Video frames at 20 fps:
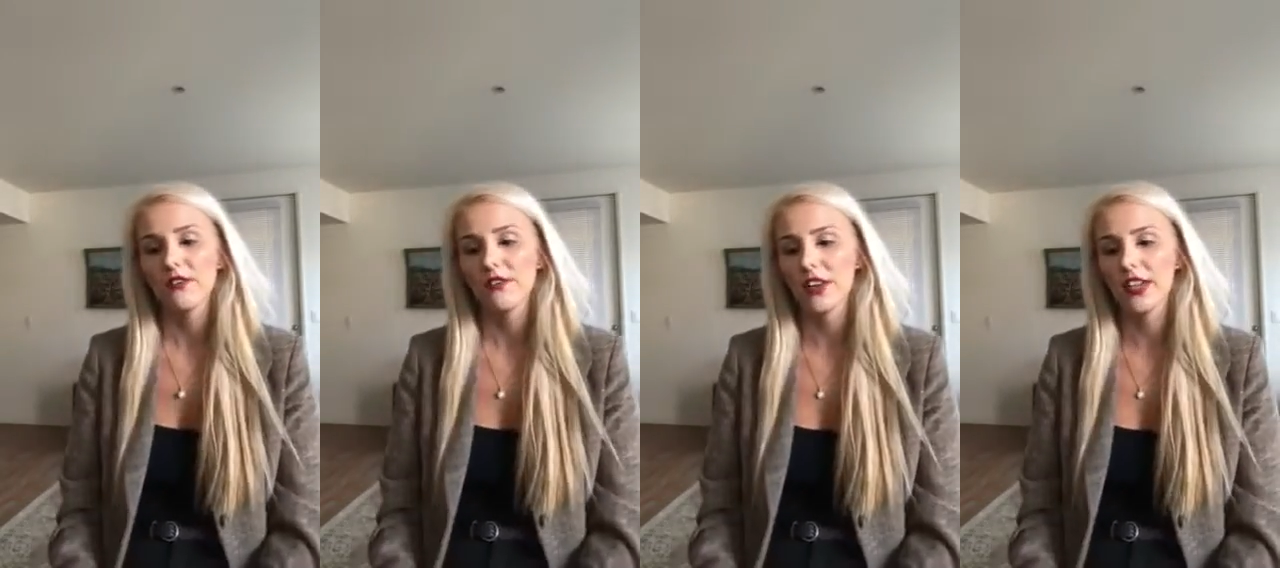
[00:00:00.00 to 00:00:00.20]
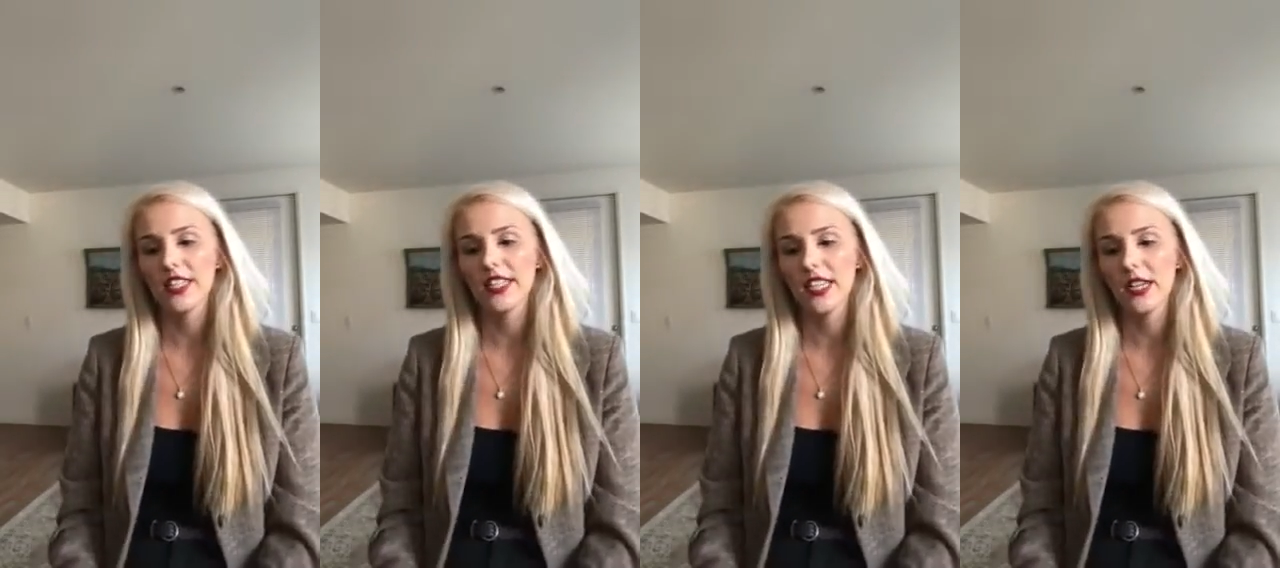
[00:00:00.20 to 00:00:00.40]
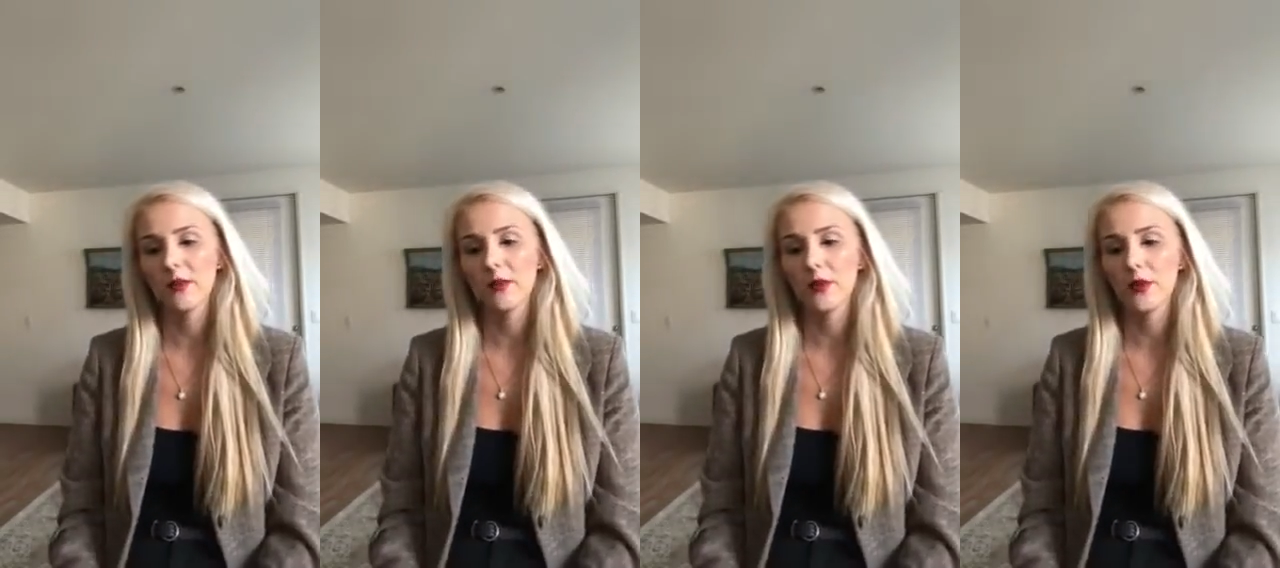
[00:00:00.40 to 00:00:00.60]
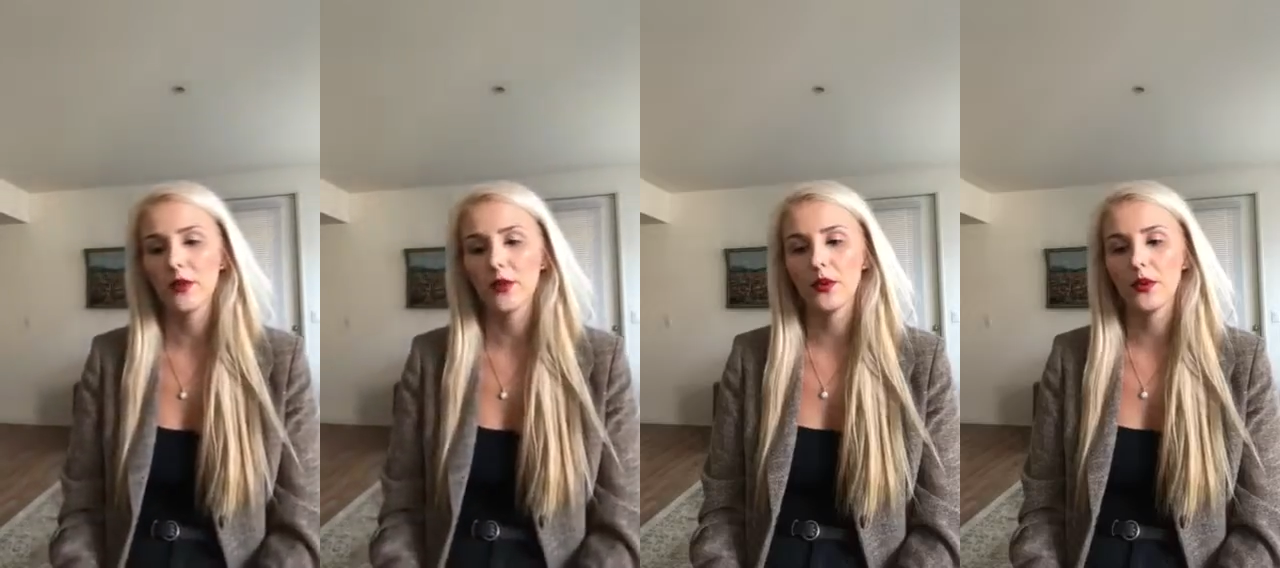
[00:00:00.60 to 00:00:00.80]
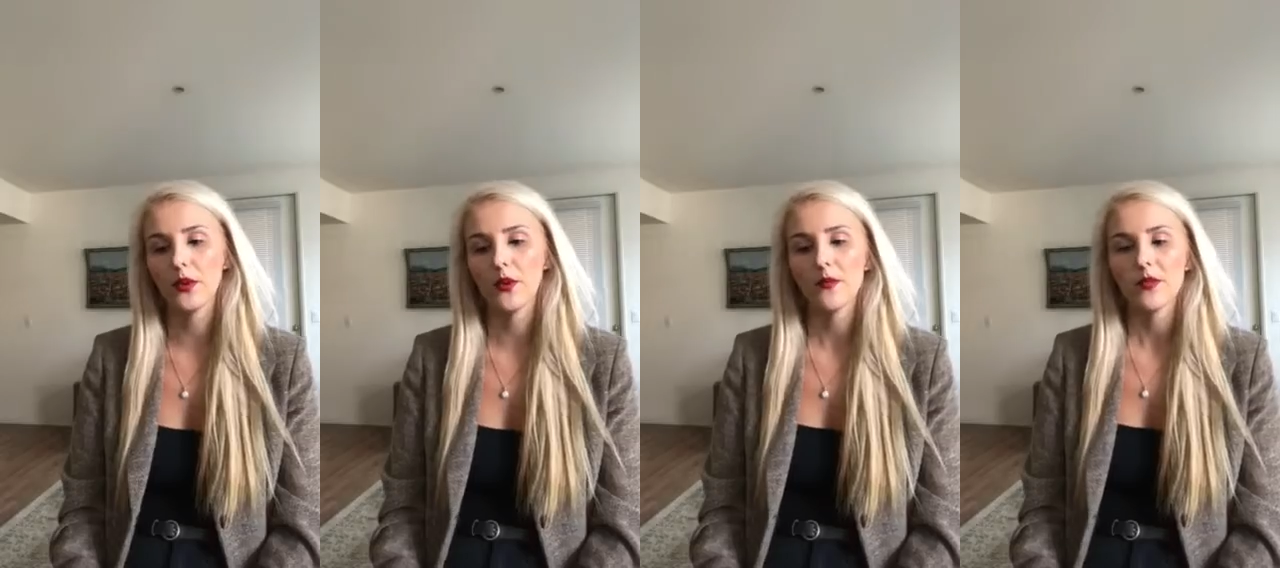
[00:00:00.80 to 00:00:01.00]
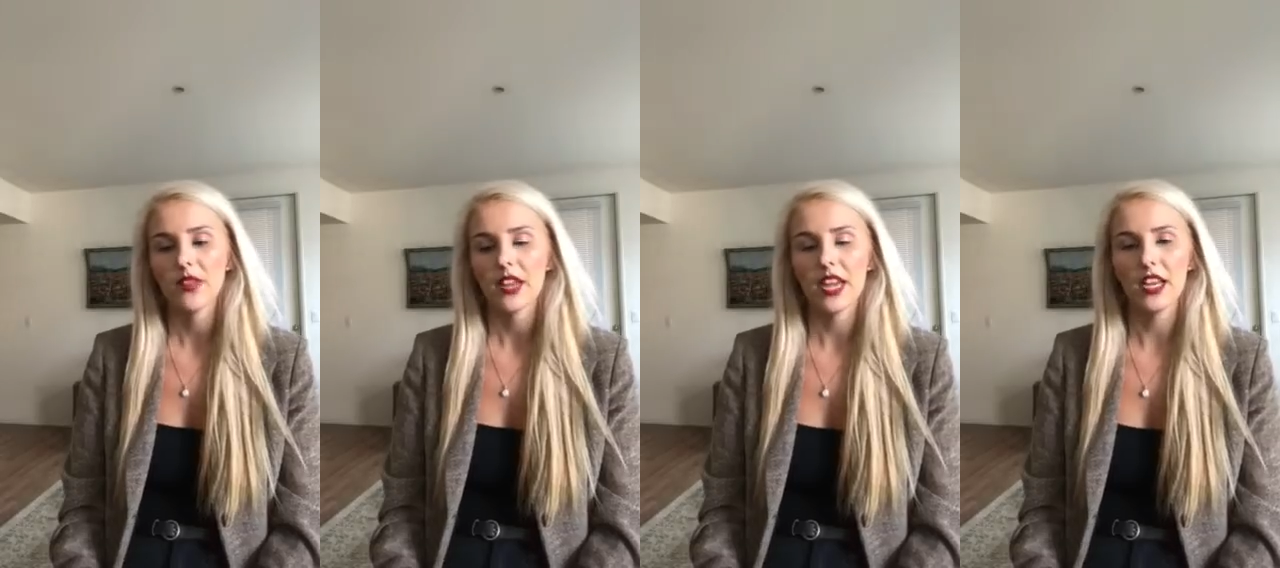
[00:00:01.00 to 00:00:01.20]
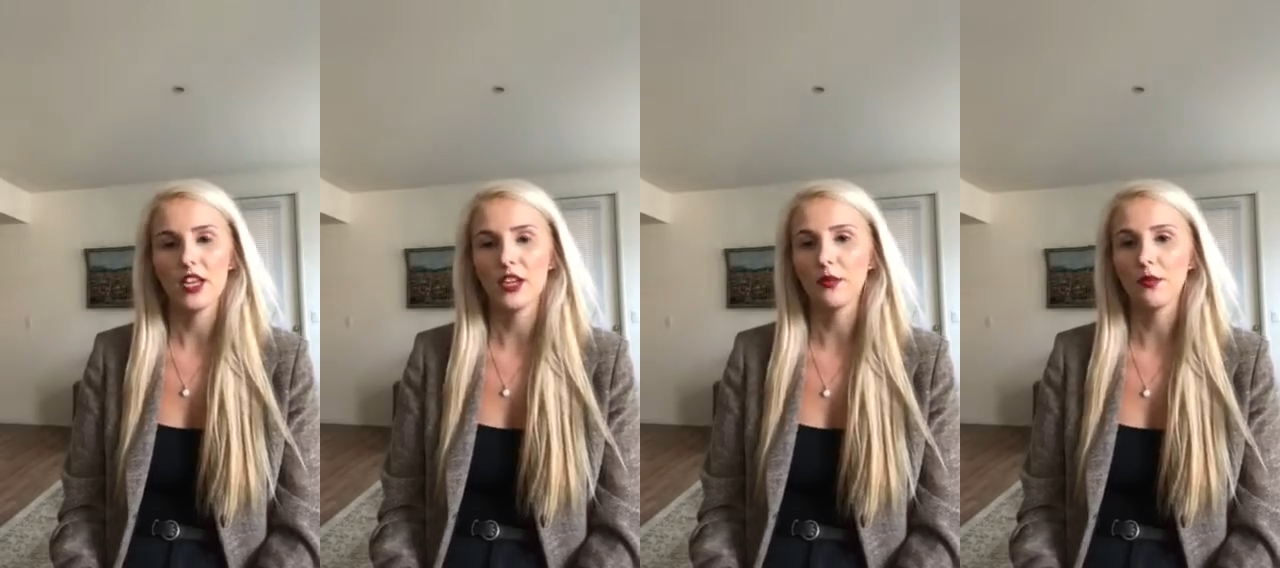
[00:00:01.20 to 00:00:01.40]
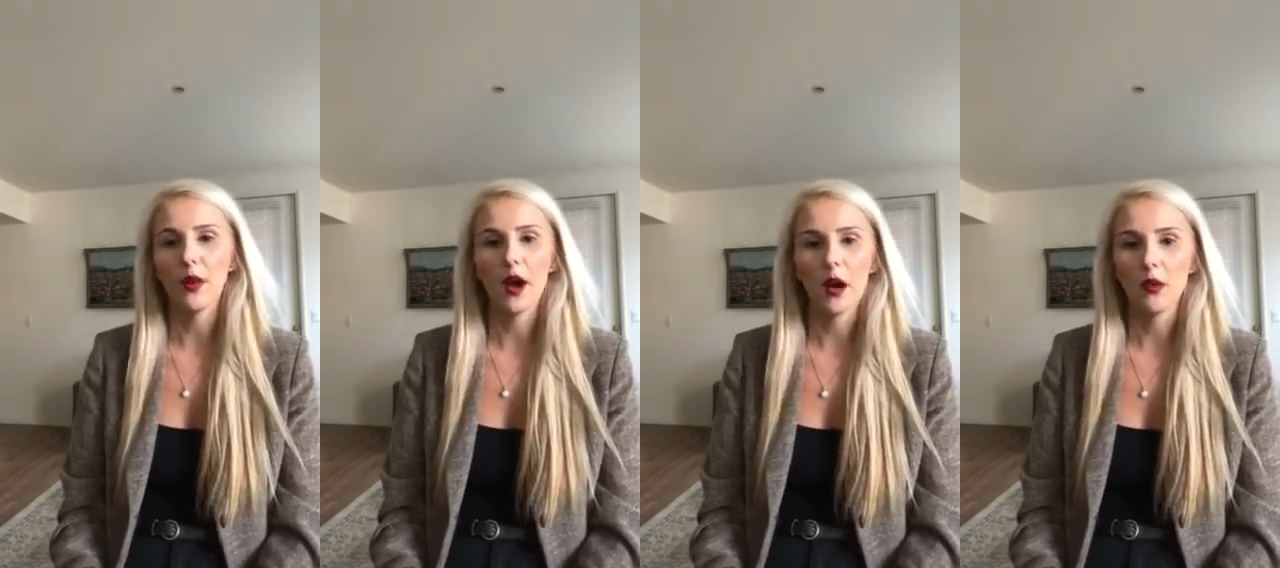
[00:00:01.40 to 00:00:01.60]
for example, in
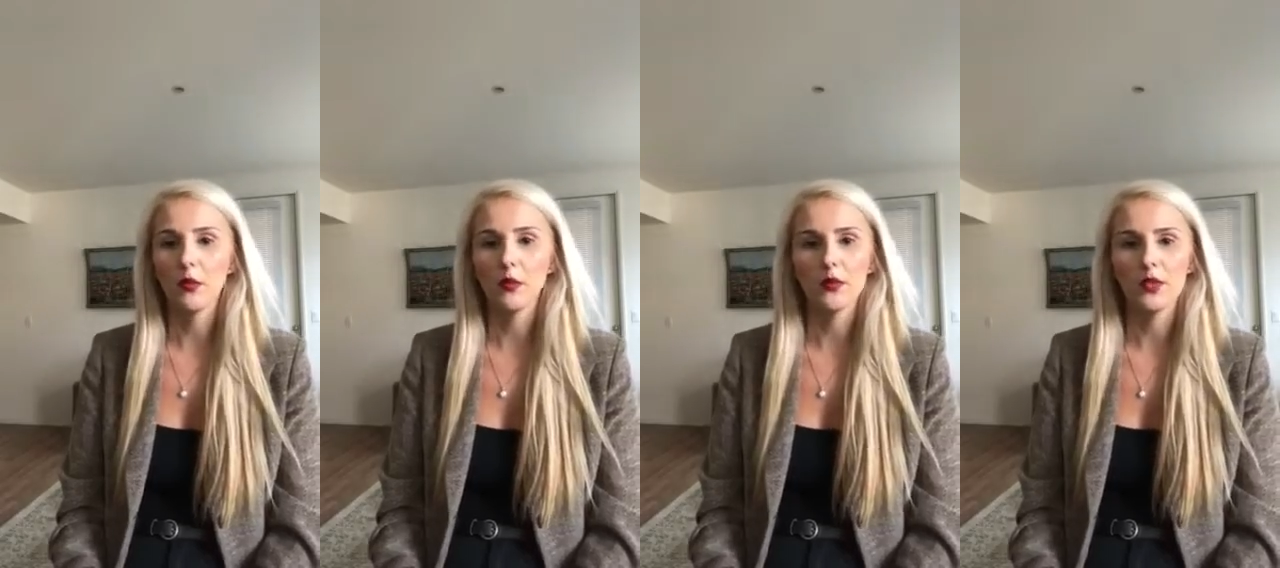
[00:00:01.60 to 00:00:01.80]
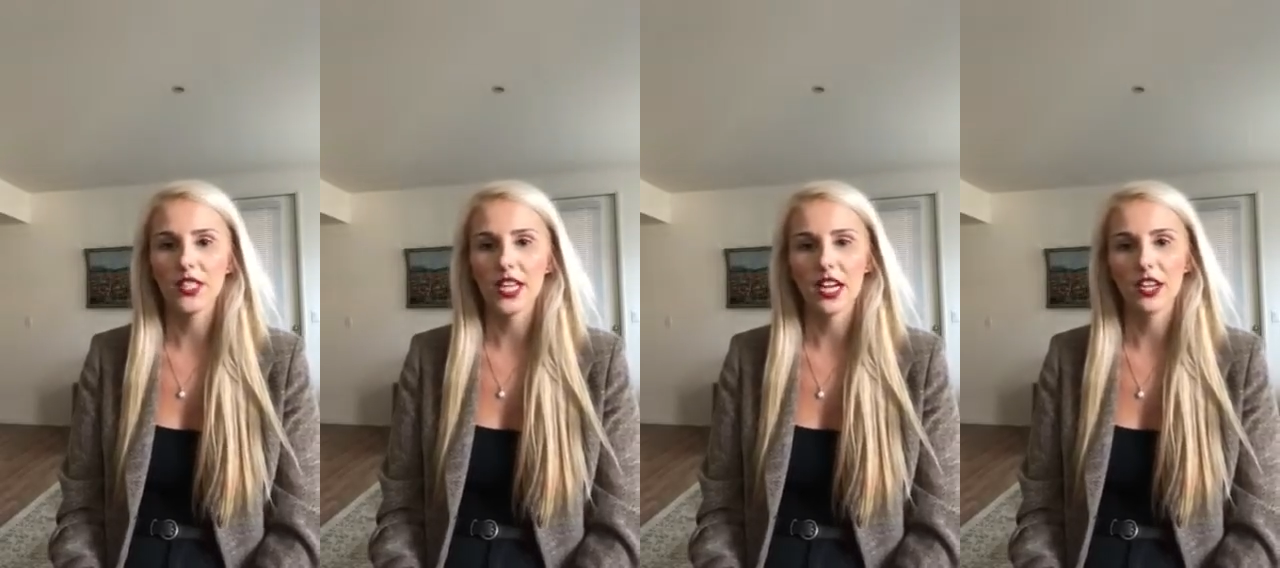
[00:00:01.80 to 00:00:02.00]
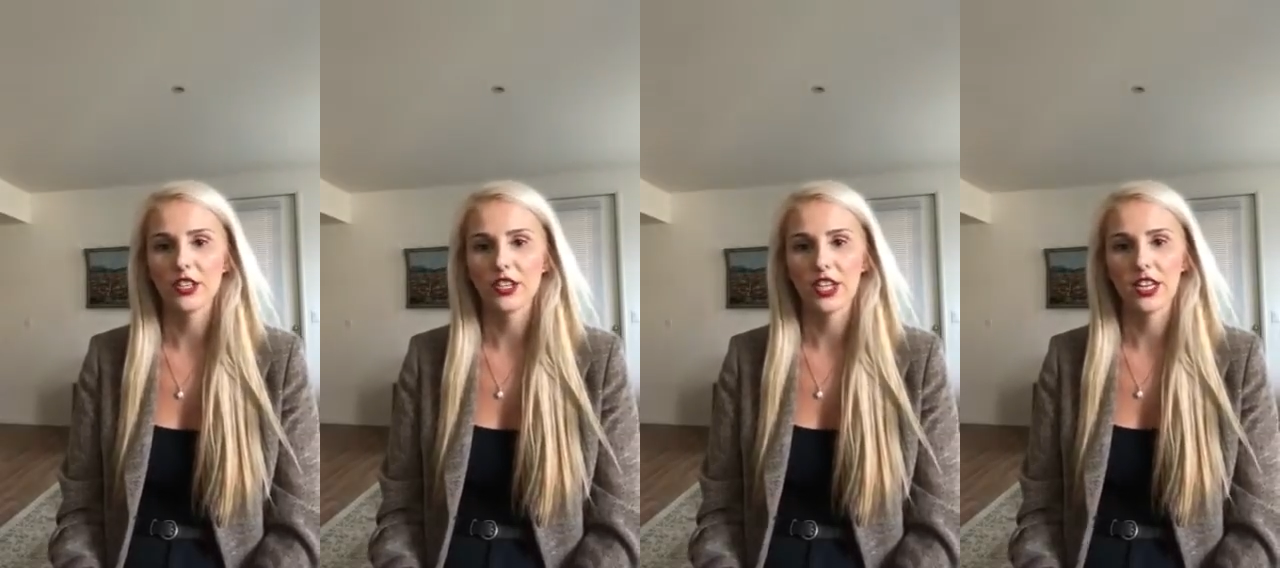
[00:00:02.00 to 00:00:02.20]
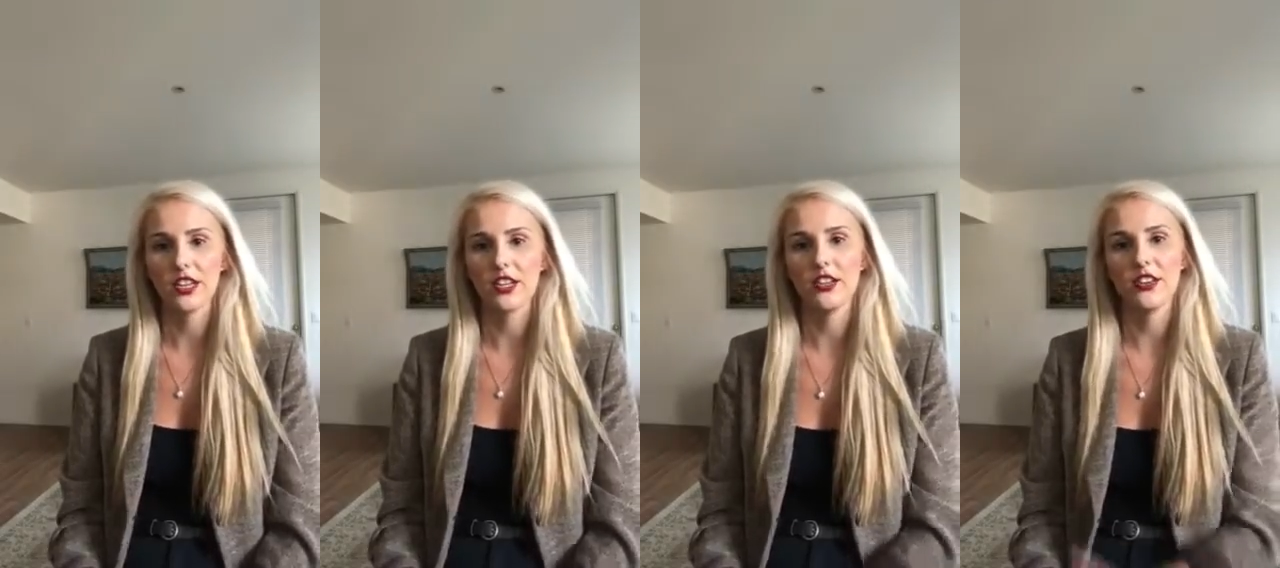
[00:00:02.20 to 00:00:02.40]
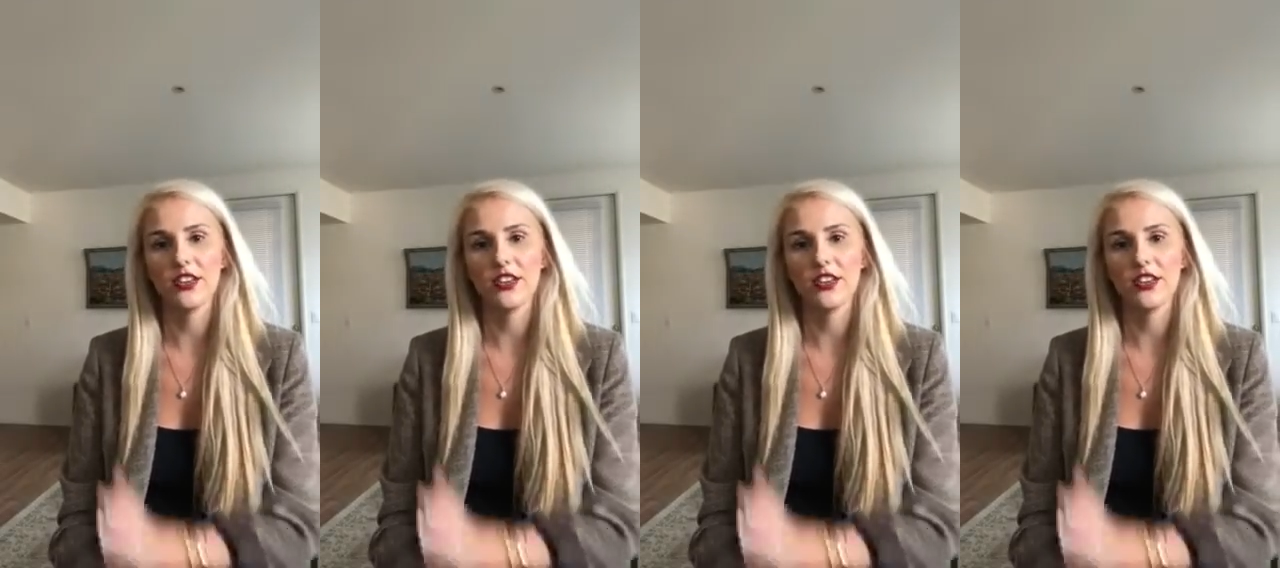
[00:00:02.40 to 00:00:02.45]
your problem section,